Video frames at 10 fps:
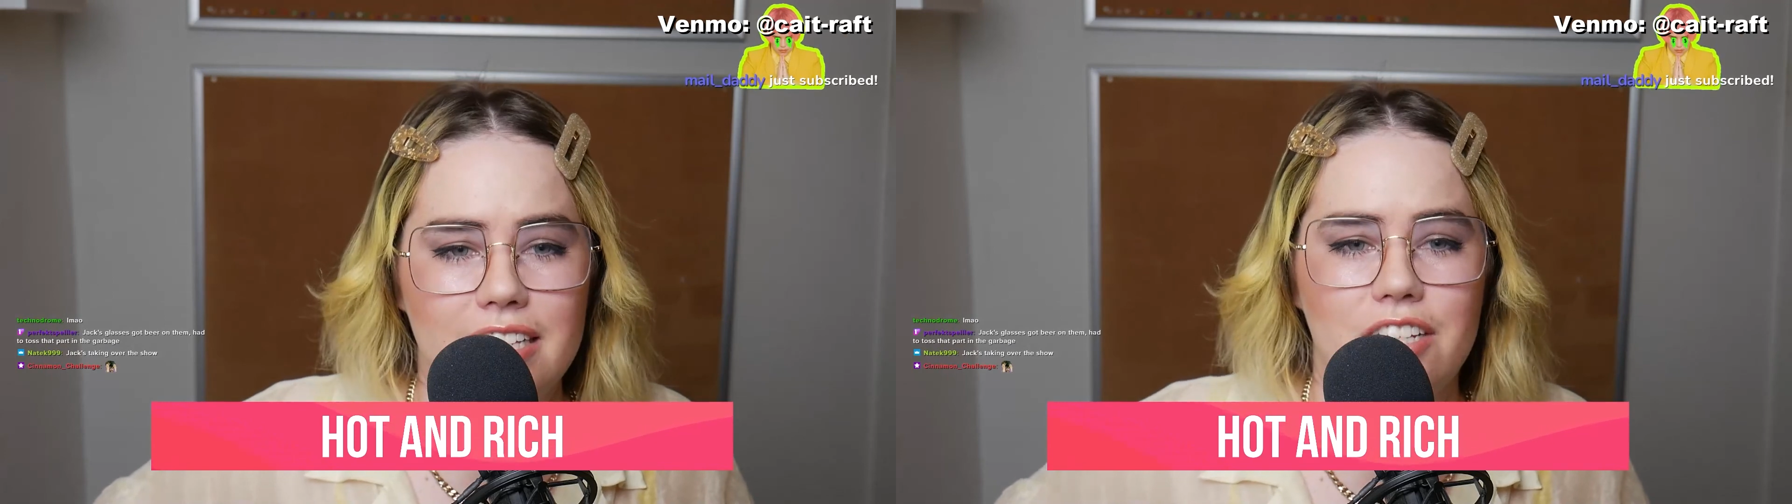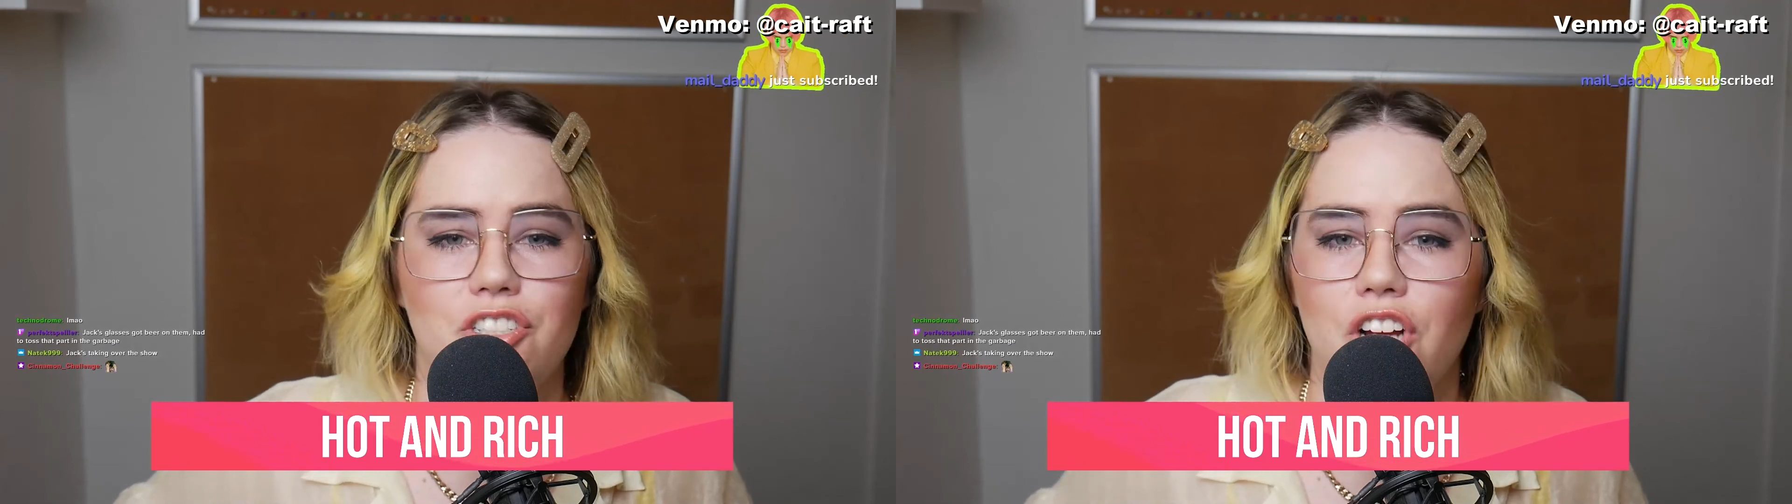
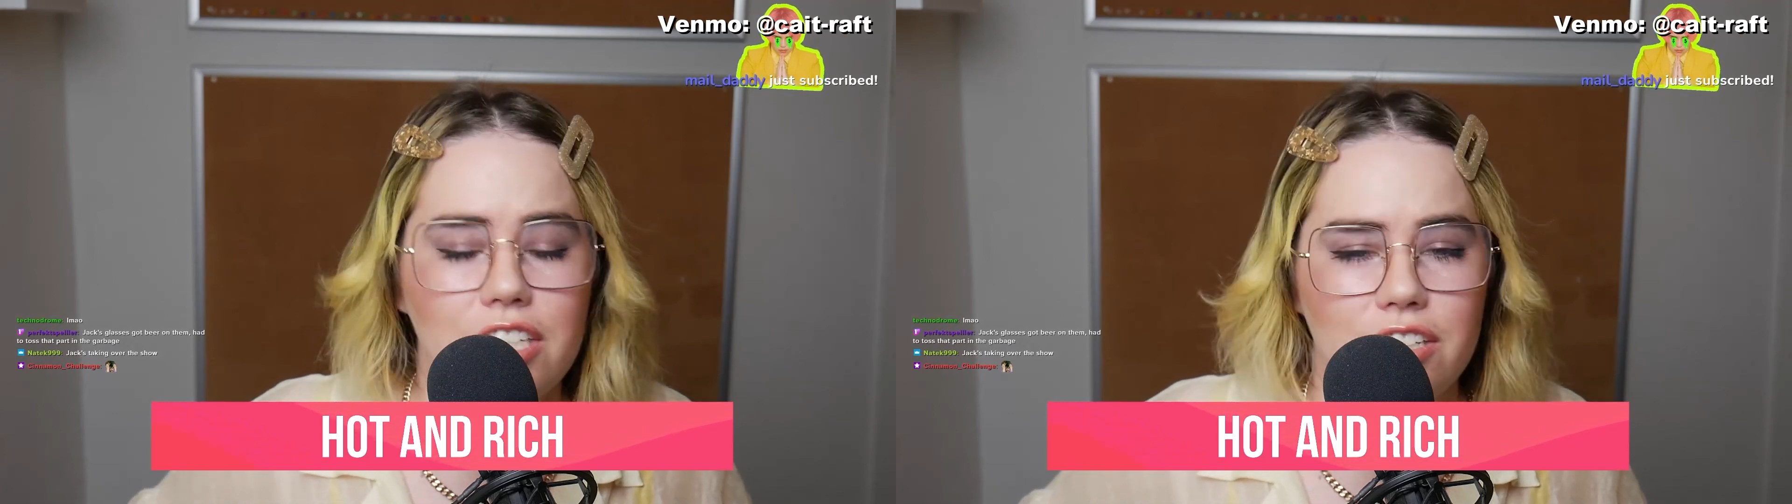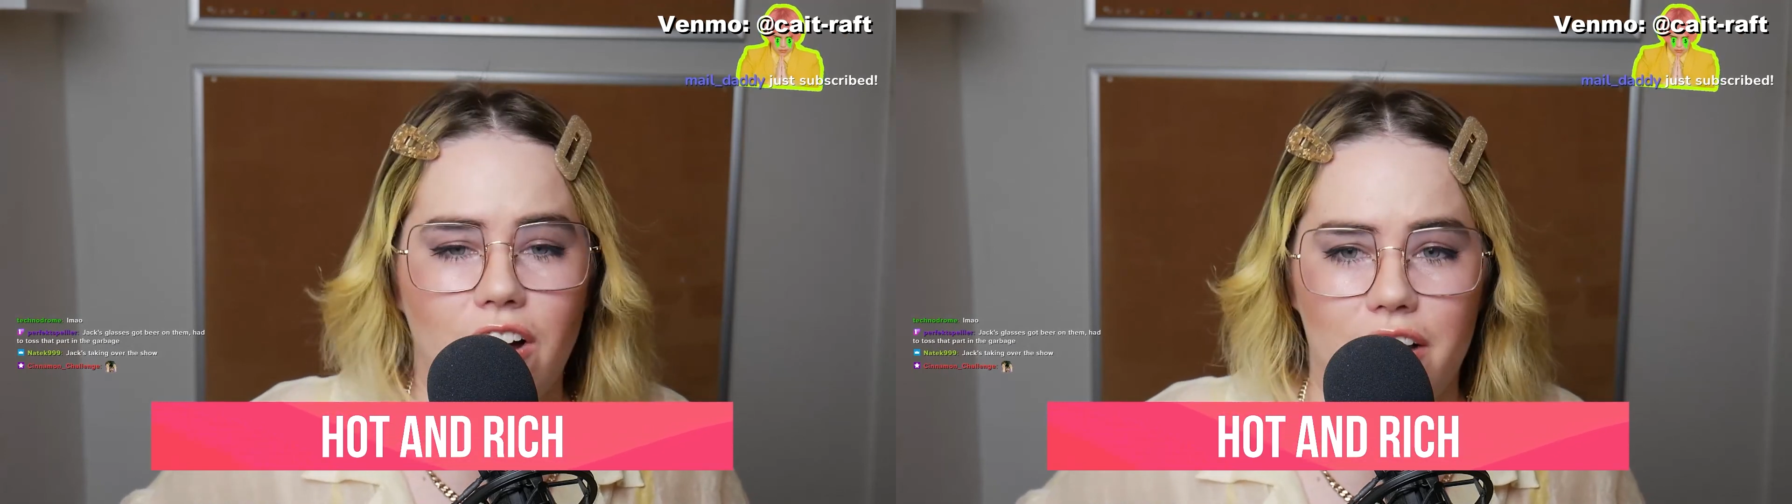I
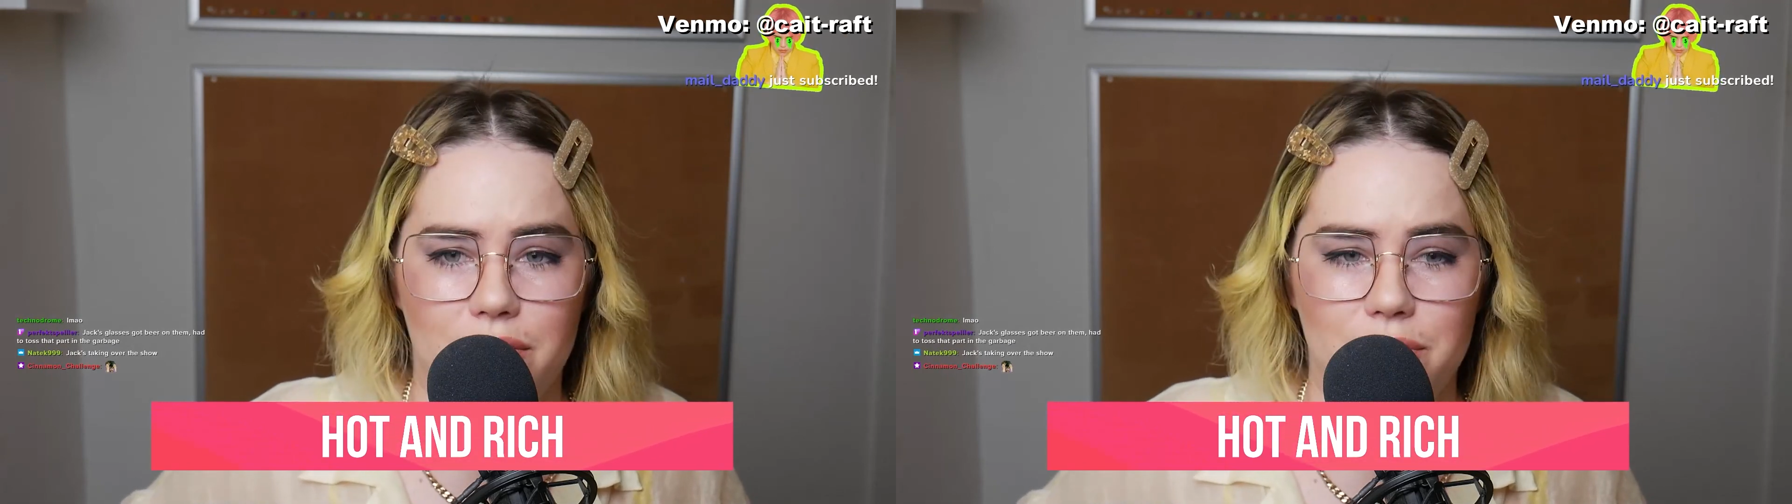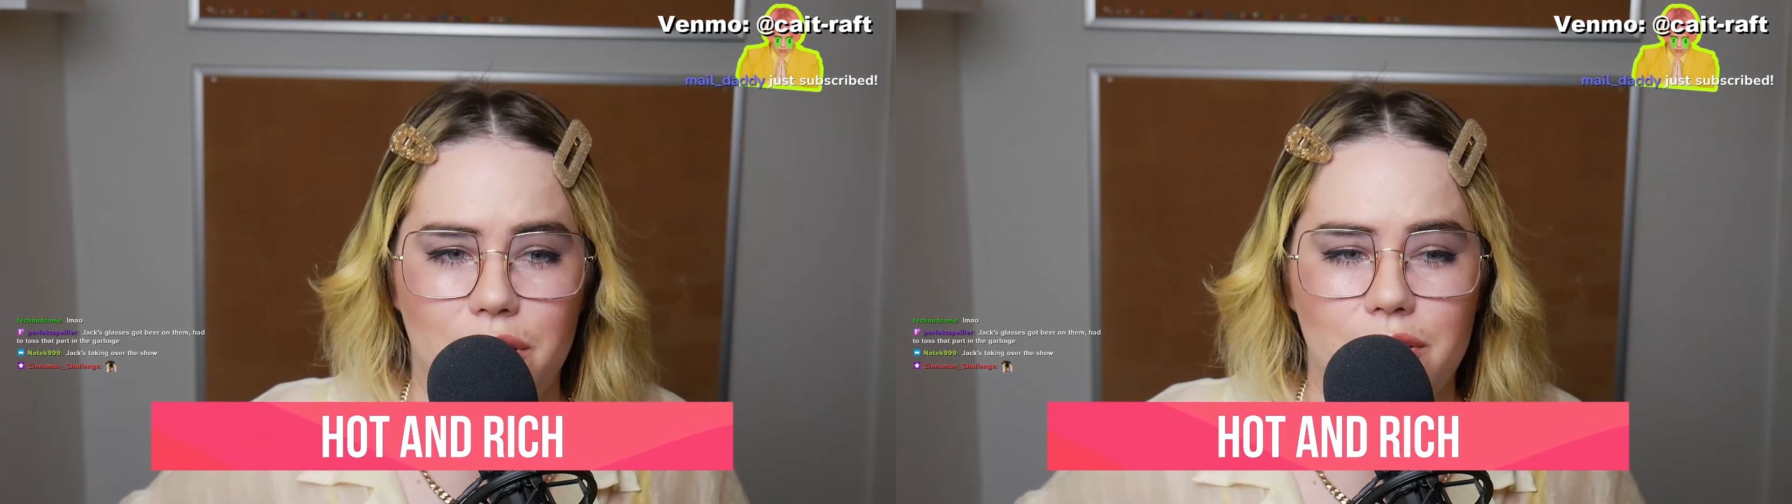just got
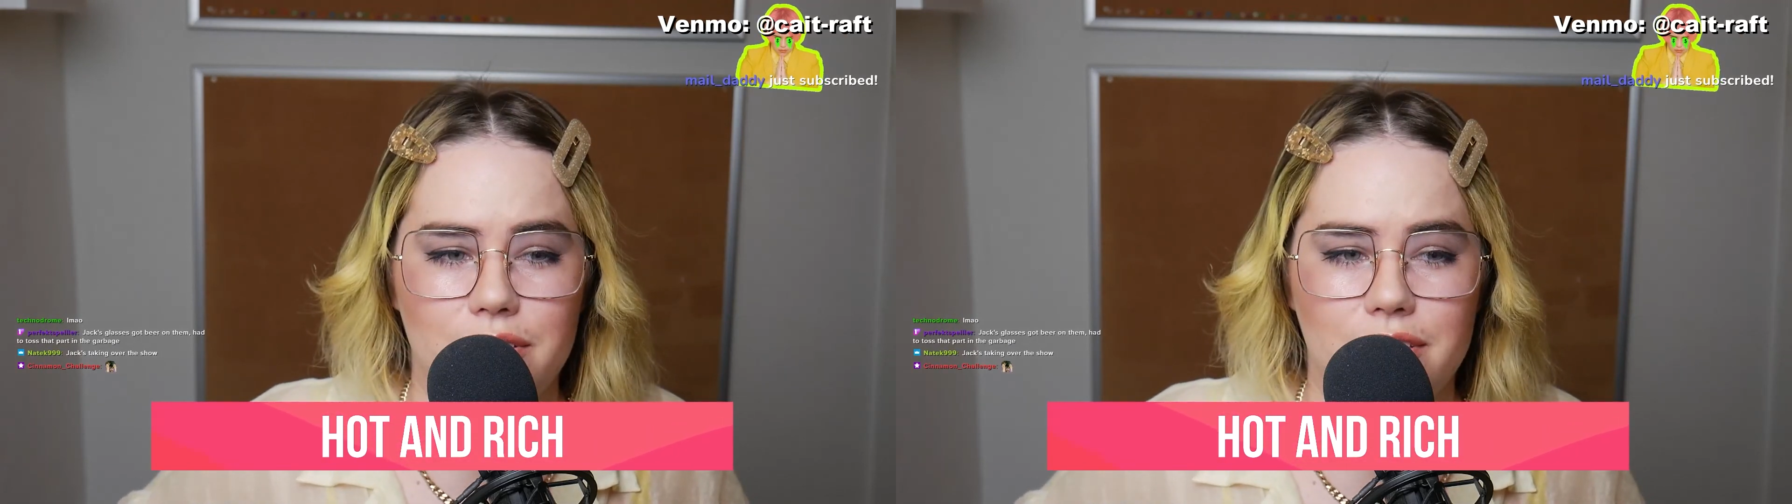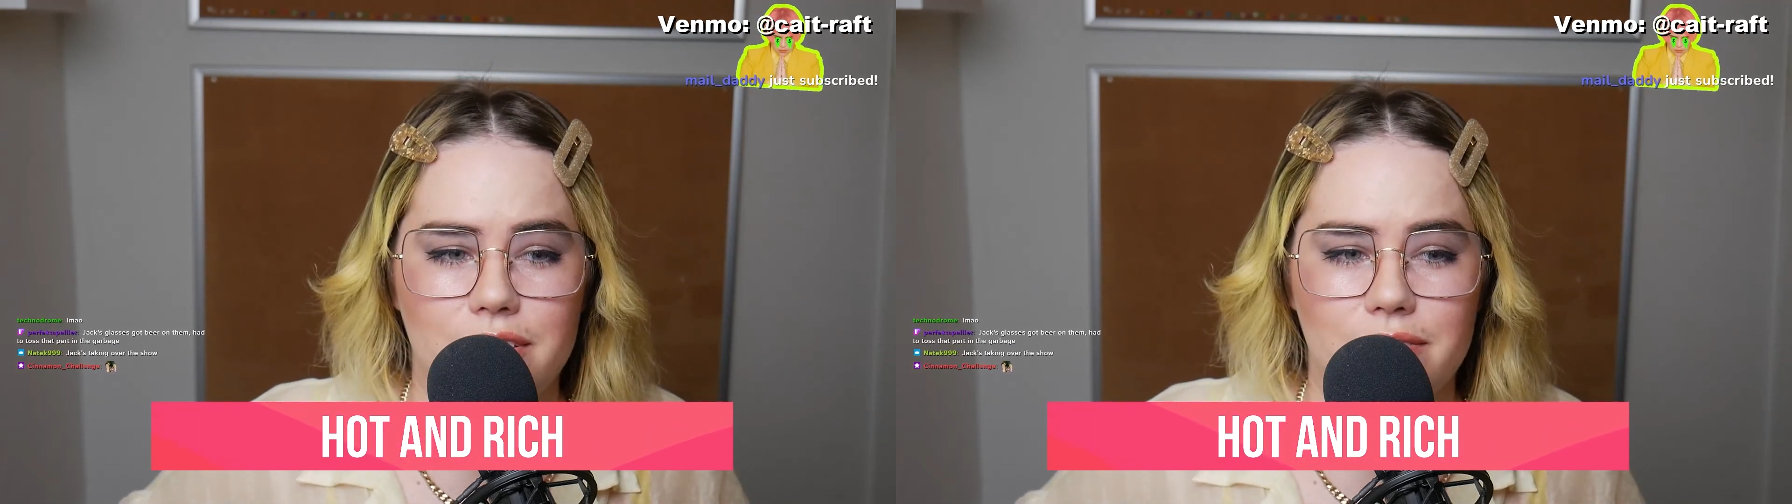him
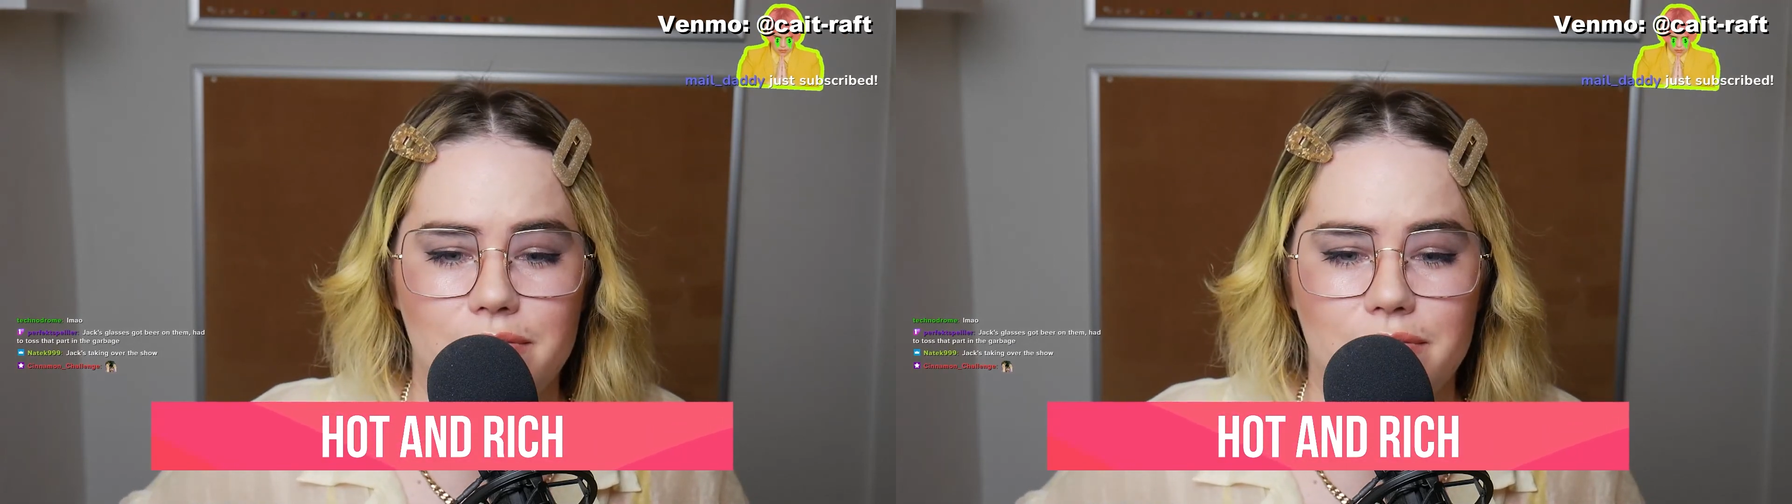those